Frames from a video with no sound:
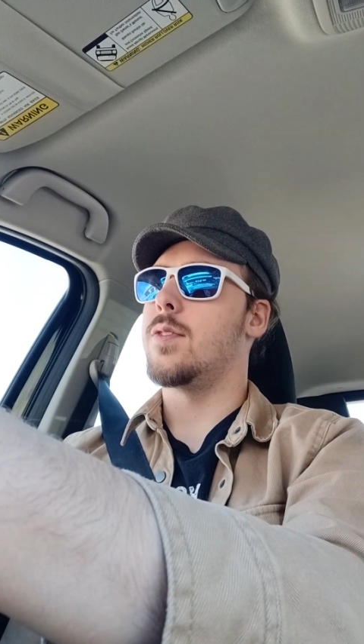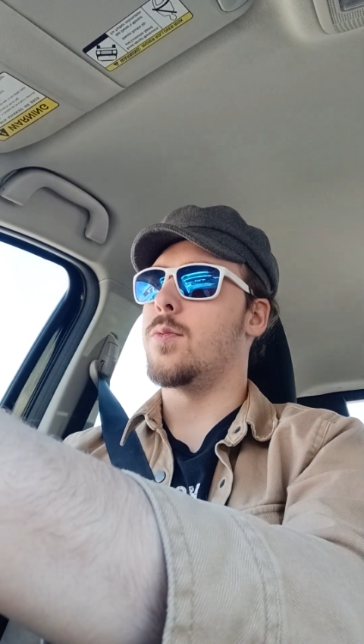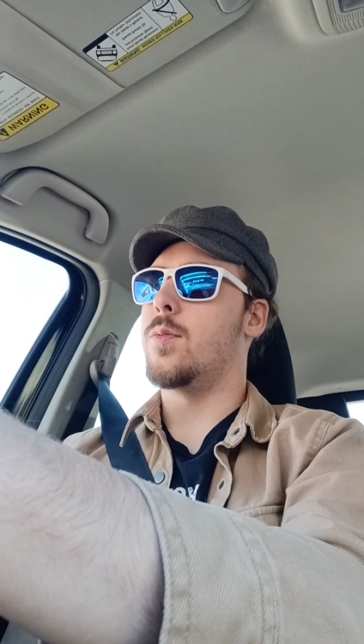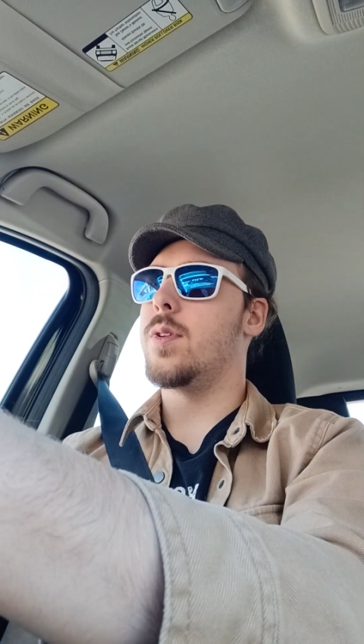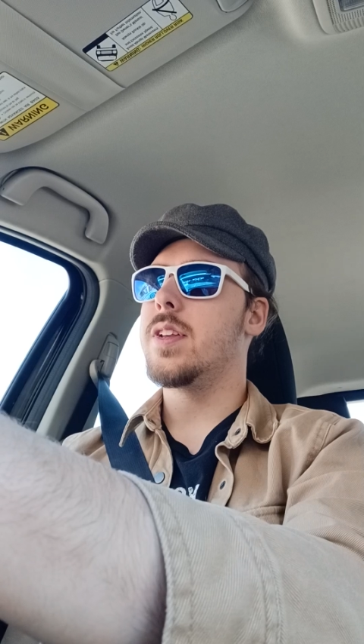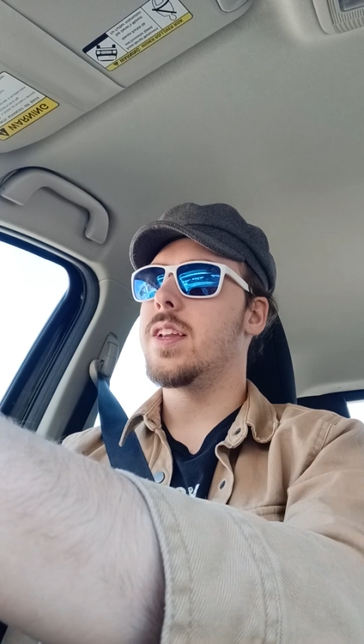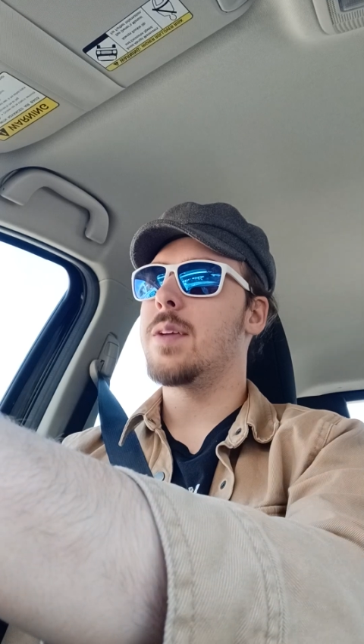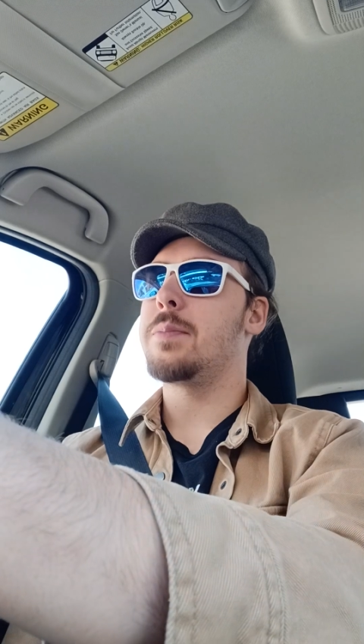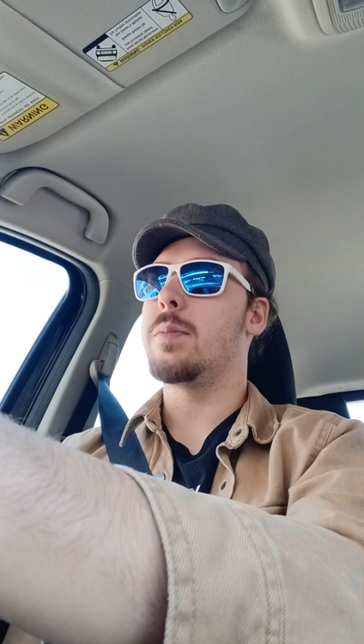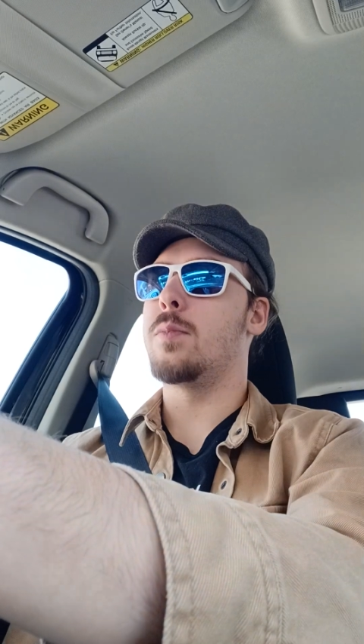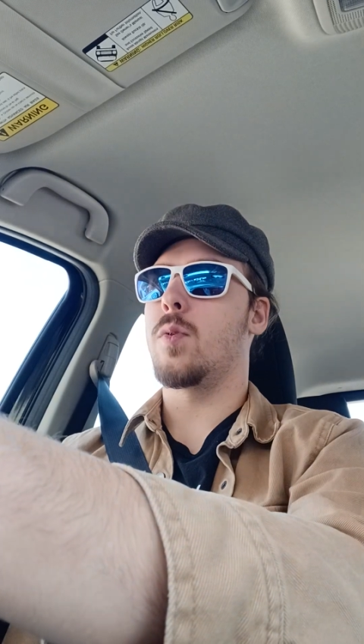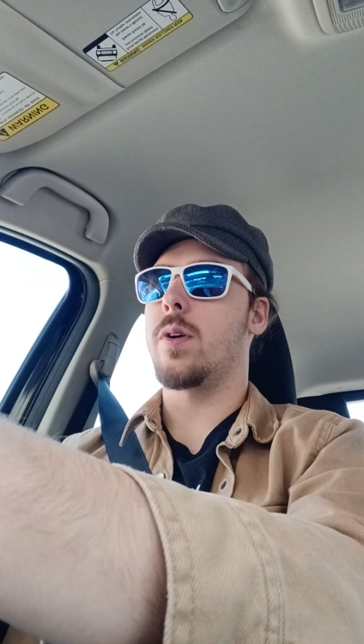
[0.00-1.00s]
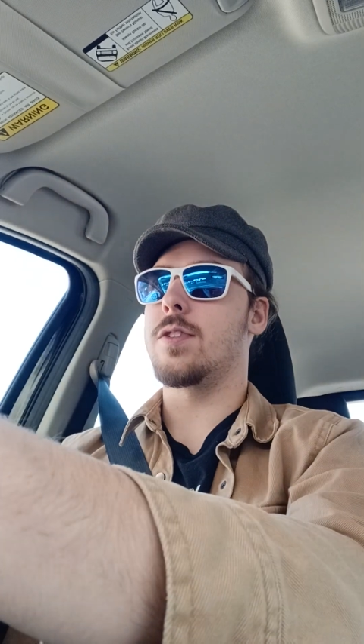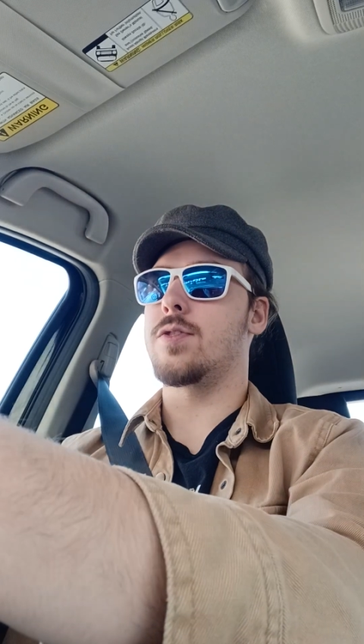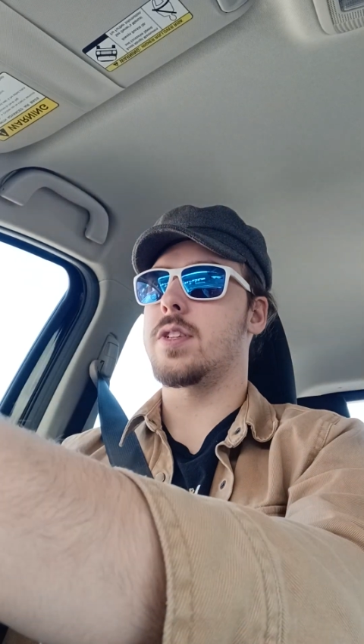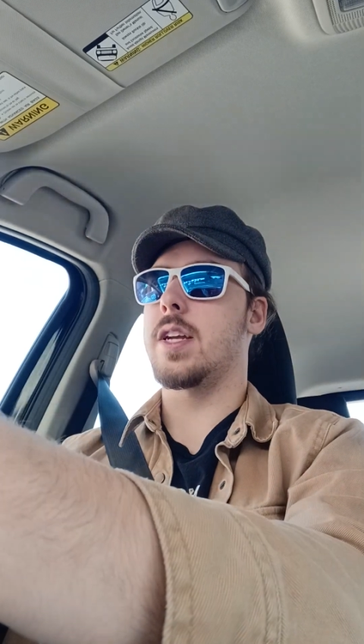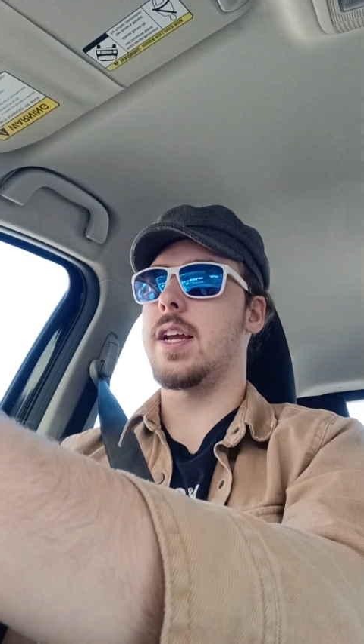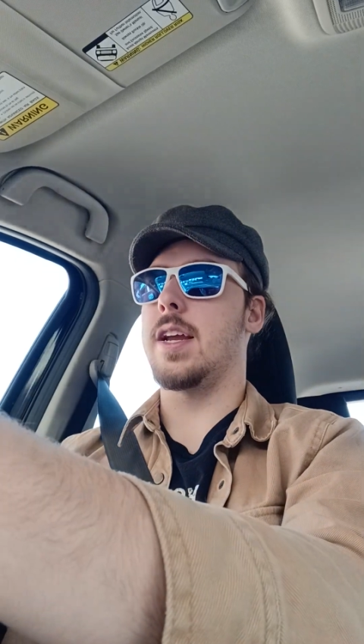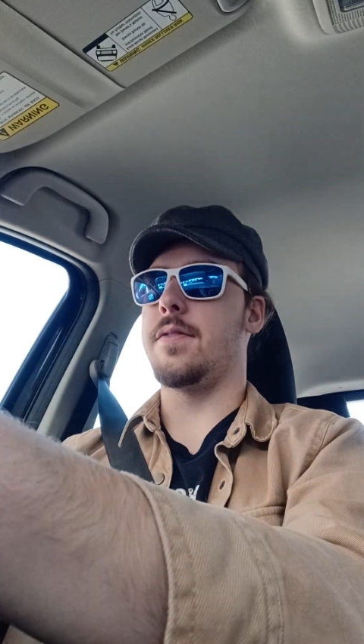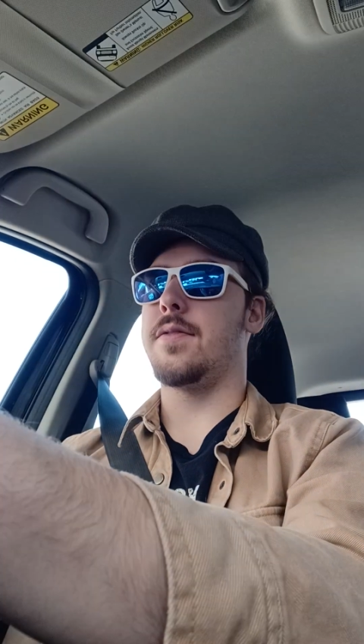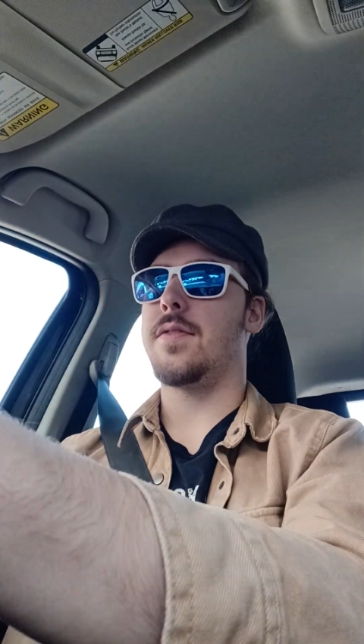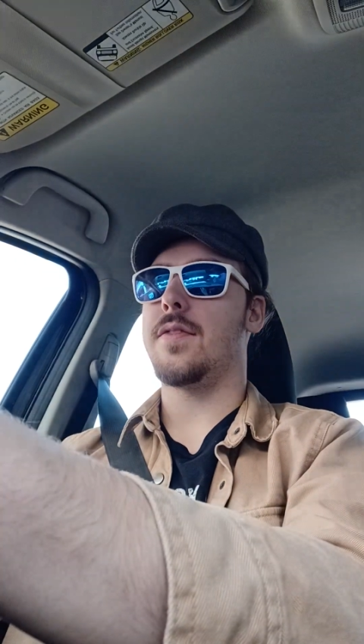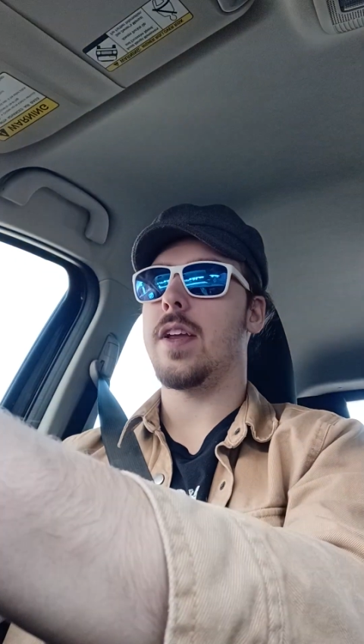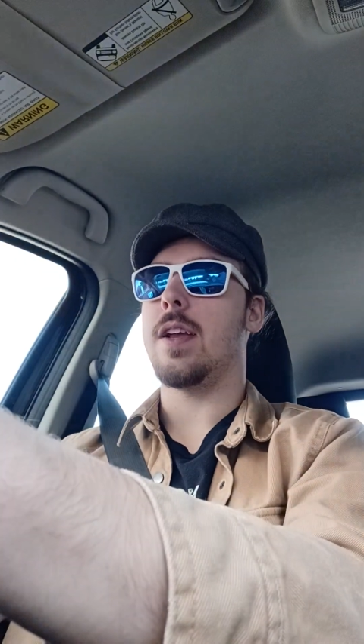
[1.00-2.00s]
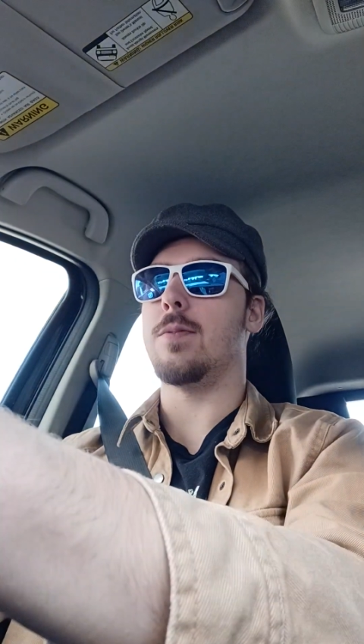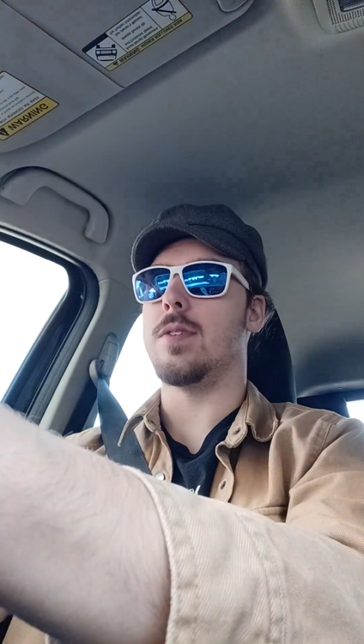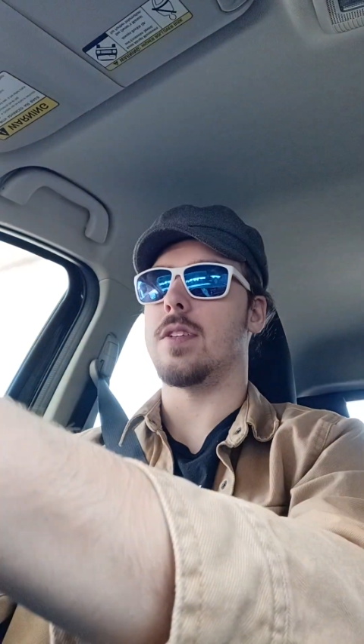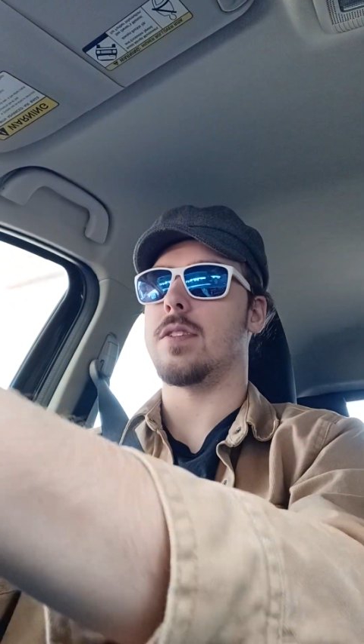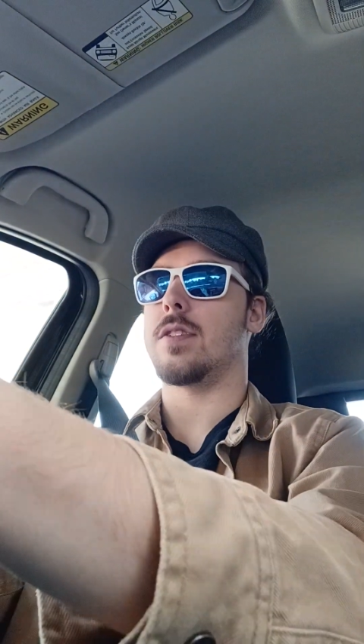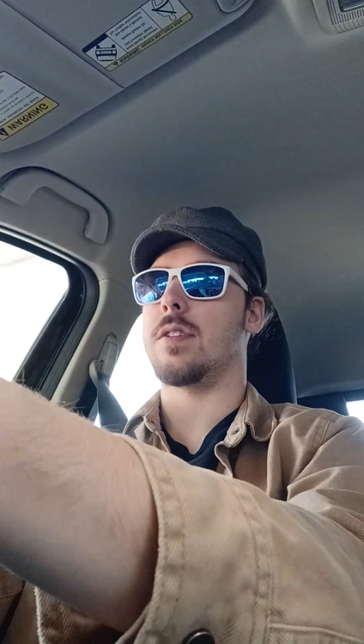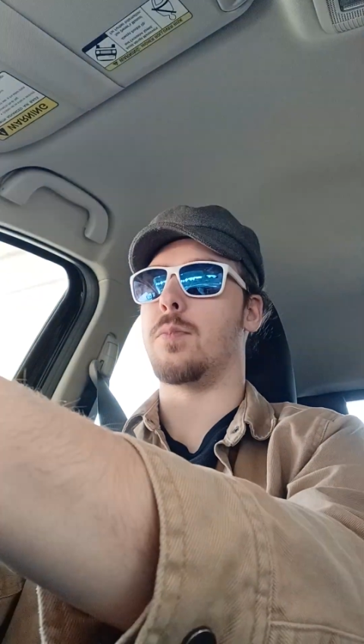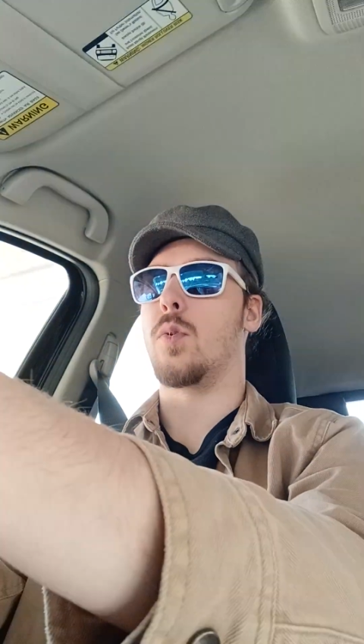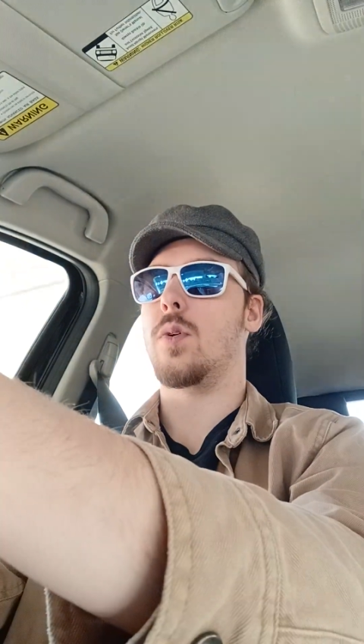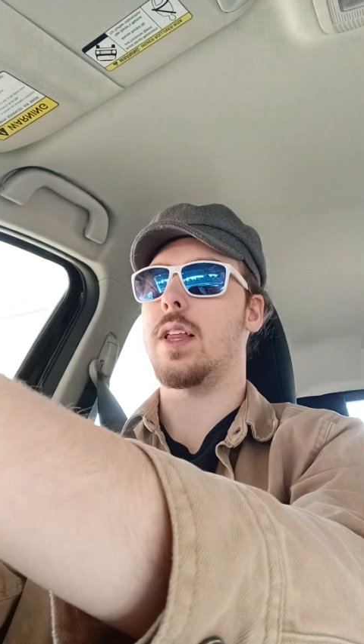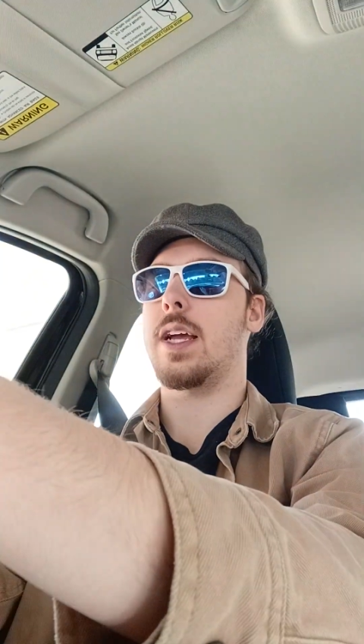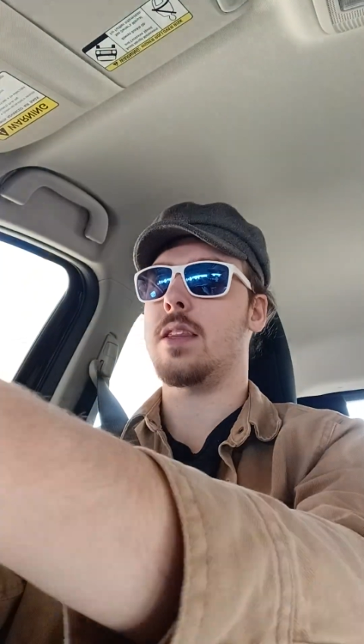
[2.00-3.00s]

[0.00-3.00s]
wouldn't it be more interesting if it was more like